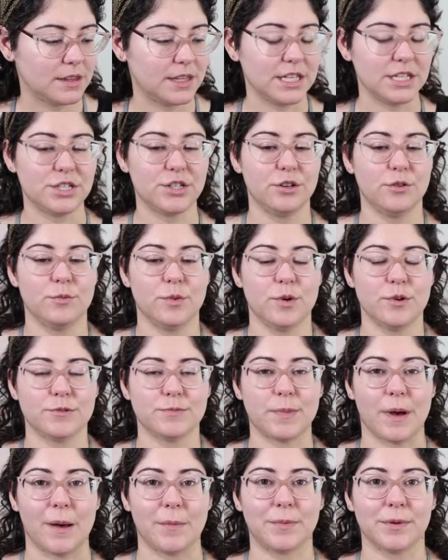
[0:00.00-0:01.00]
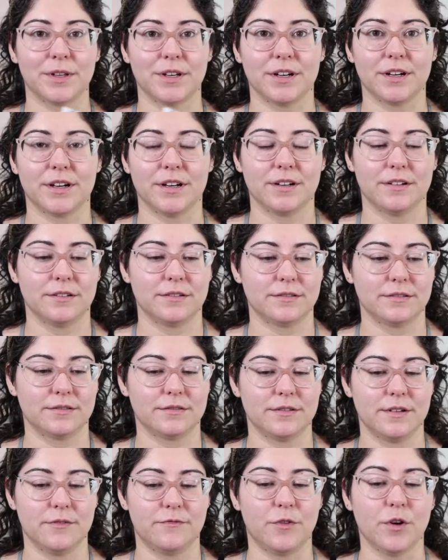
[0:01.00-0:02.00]
the two most popular
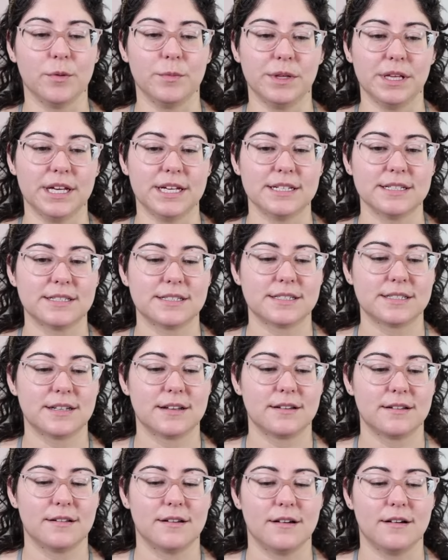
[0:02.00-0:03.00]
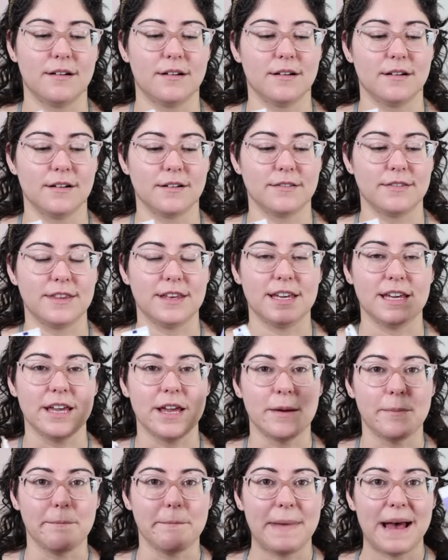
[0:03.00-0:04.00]
formulas are
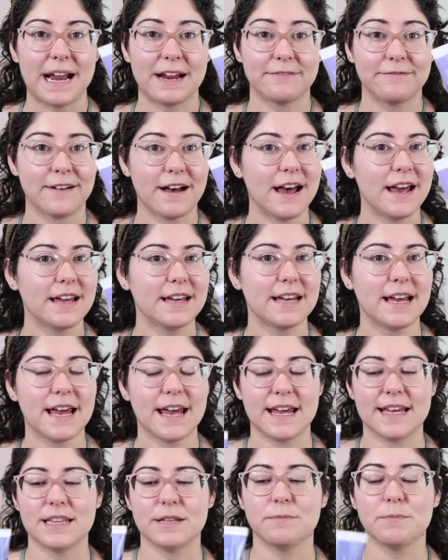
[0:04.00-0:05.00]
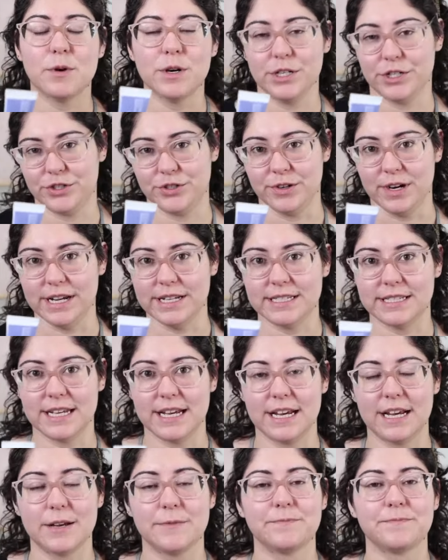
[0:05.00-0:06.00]
the Mattifying and the
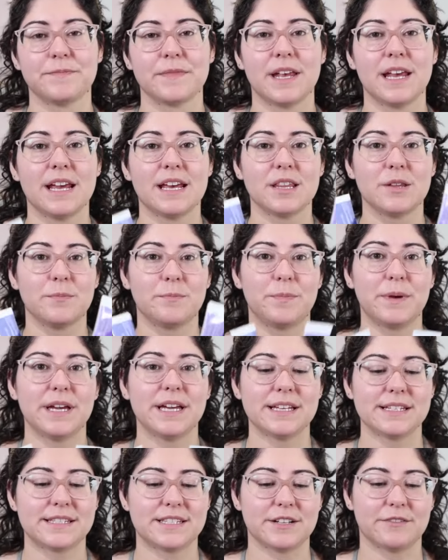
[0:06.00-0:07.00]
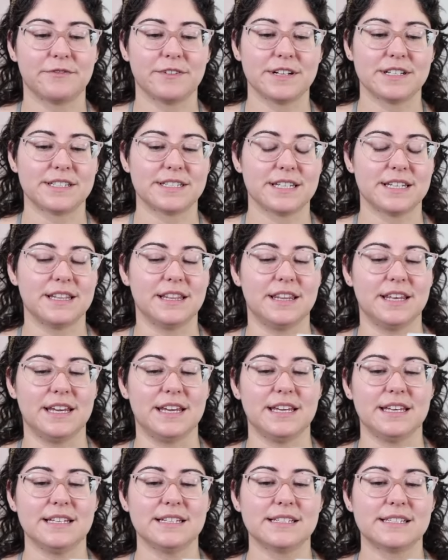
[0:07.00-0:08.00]
Moisturizing. The biggest difference in
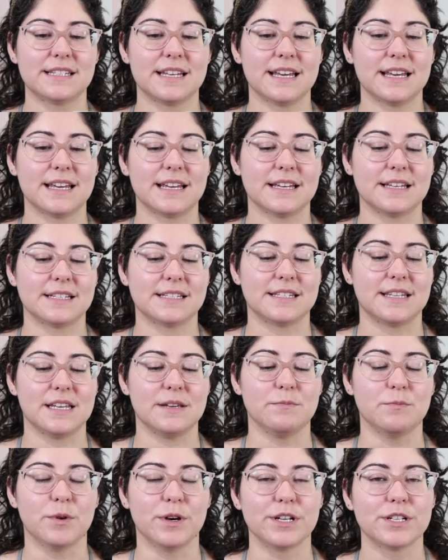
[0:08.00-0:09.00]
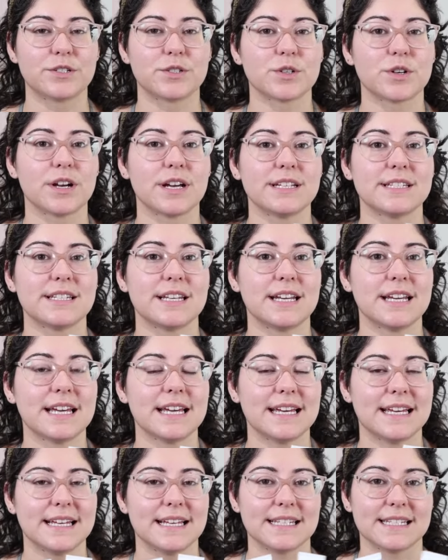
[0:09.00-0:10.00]
these is the Moisturizing
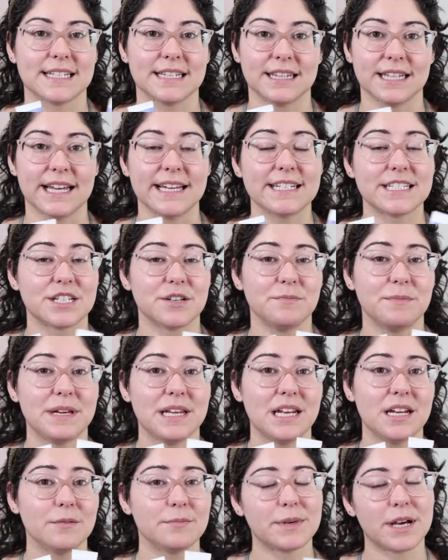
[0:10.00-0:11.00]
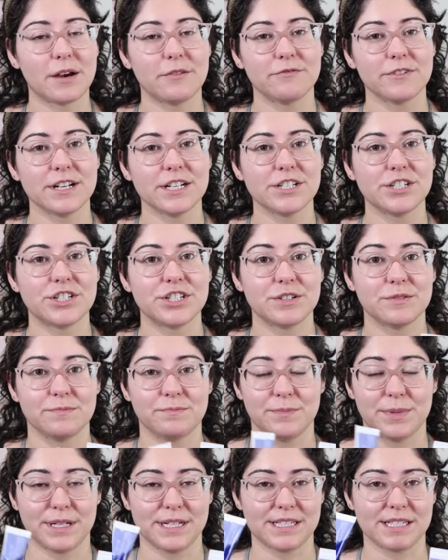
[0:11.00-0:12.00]
is light to medium coverage,
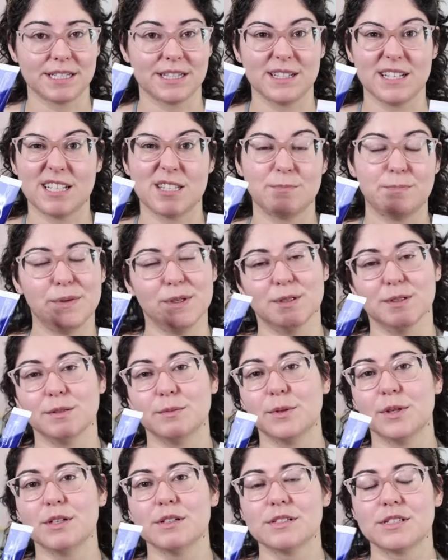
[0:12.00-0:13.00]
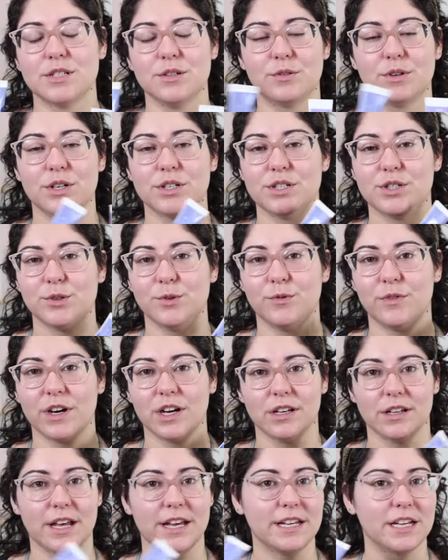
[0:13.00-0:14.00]
but it's buildable, so you could do
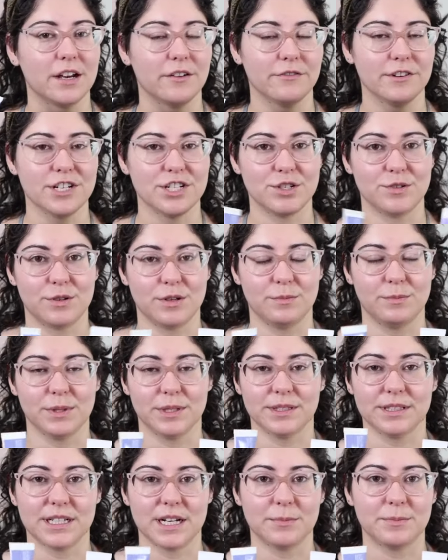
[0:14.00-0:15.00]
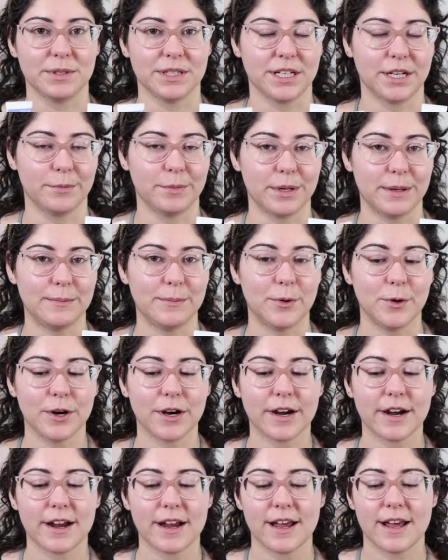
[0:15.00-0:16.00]
very light coverage, you could build it up a little bit
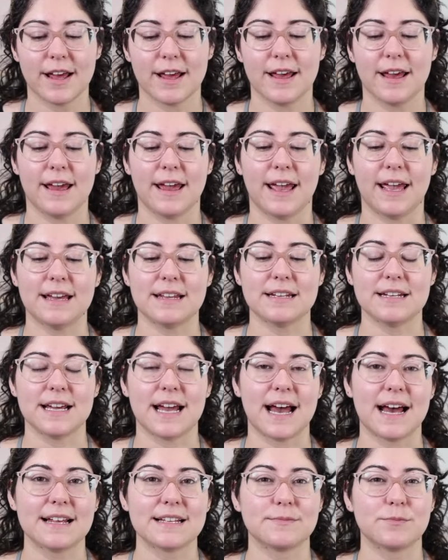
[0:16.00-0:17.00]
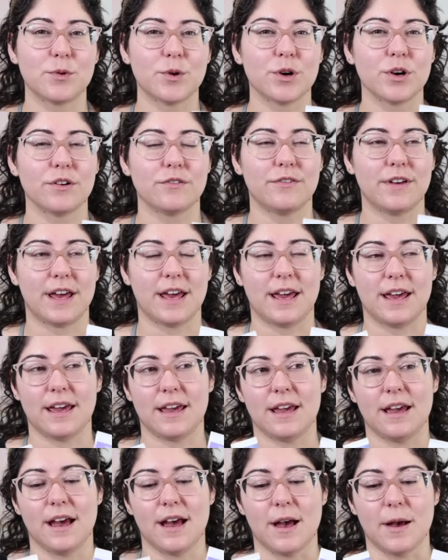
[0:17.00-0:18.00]
more. And it has more of
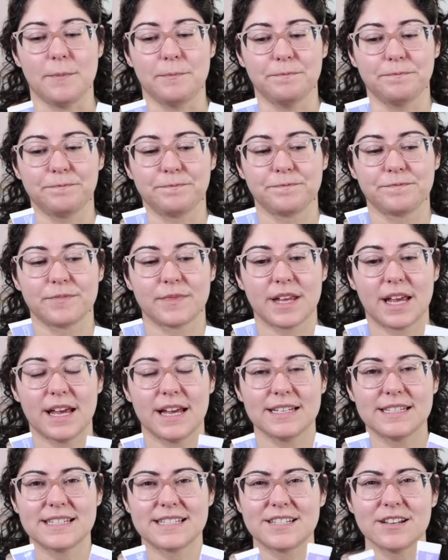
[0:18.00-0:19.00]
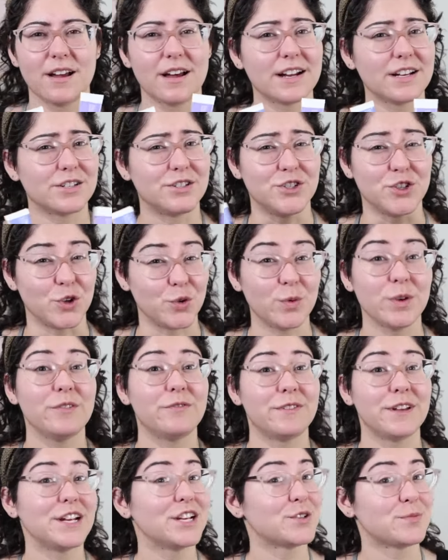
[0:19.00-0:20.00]
a, it's not a dewy
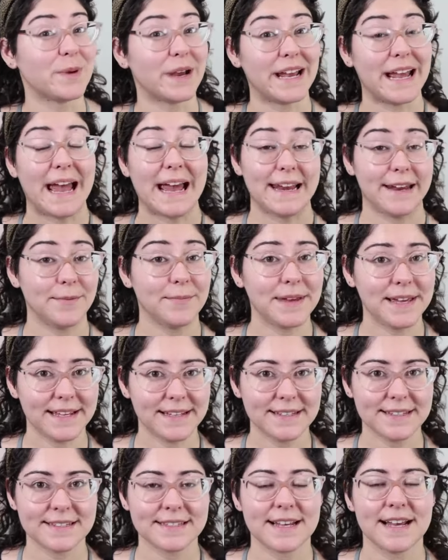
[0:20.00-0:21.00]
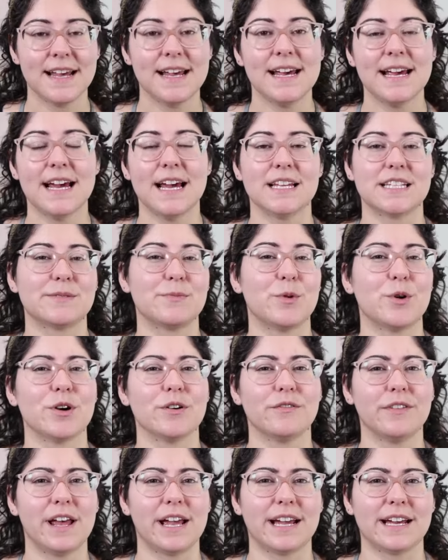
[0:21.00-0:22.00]
finish by any means, it's more
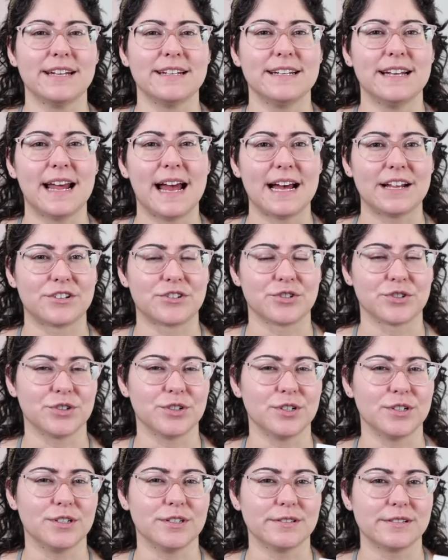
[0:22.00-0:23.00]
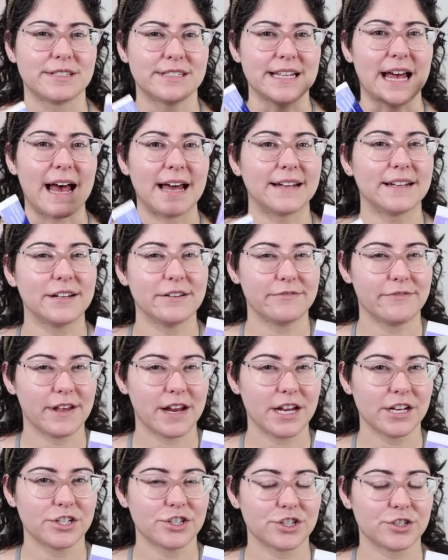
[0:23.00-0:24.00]
of like a natural satiny
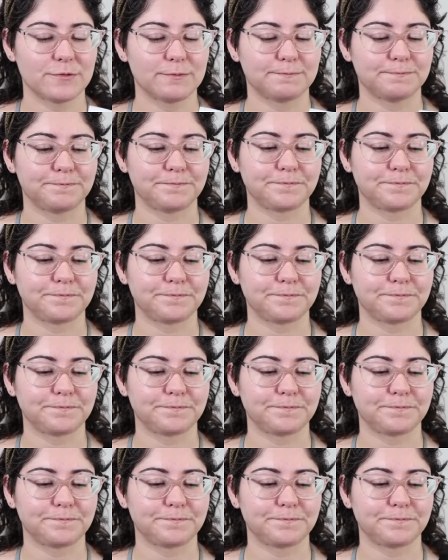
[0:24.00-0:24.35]
finish.